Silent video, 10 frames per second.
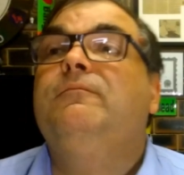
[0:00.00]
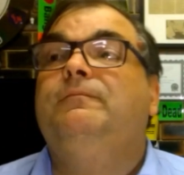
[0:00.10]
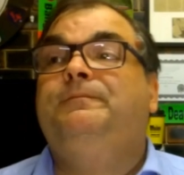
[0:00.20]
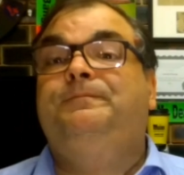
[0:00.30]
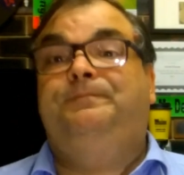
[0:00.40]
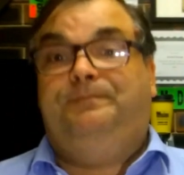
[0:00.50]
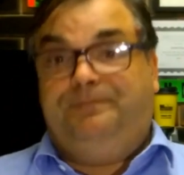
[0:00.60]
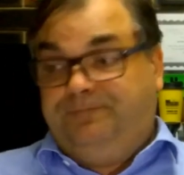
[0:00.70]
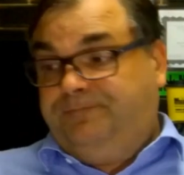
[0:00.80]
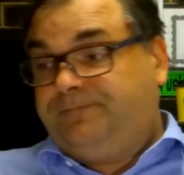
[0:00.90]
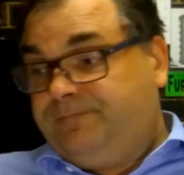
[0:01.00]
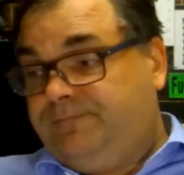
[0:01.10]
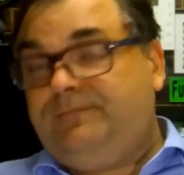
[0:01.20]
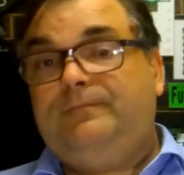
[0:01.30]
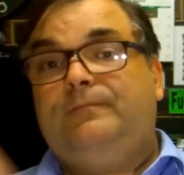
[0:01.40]

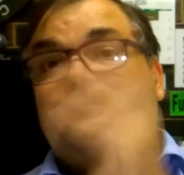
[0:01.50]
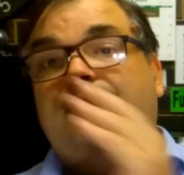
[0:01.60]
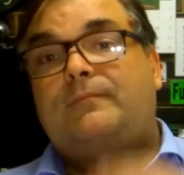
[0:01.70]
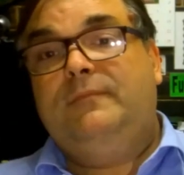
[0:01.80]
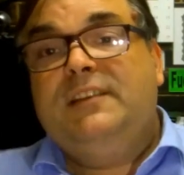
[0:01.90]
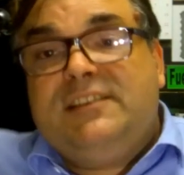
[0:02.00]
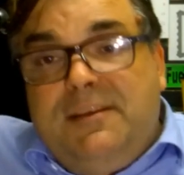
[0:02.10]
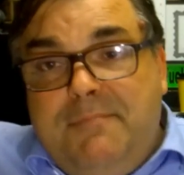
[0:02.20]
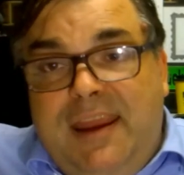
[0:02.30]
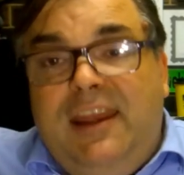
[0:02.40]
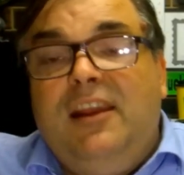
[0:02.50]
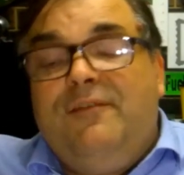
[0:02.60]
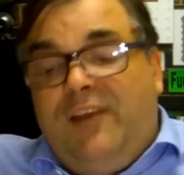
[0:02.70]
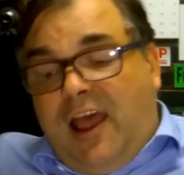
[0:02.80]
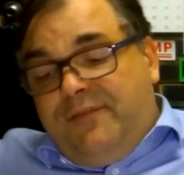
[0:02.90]
It's the meaning
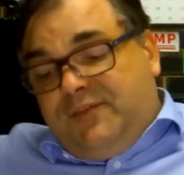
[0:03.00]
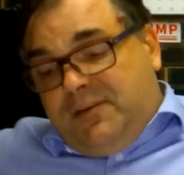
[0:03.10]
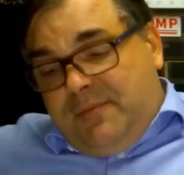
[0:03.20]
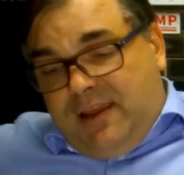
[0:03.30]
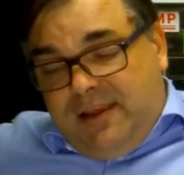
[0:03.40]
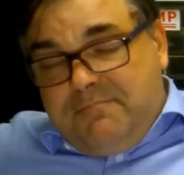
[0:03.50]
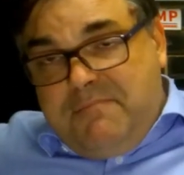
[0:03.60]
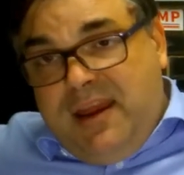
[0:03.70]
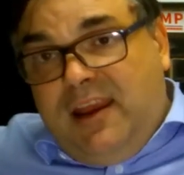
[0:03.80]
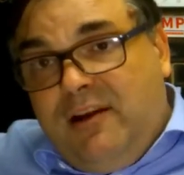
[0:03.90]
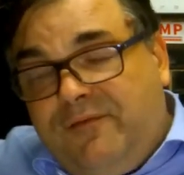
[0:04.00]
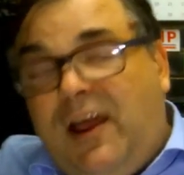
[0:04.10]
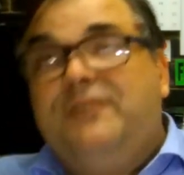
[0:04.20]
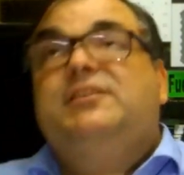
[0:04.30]
of life to me. Meaning of life.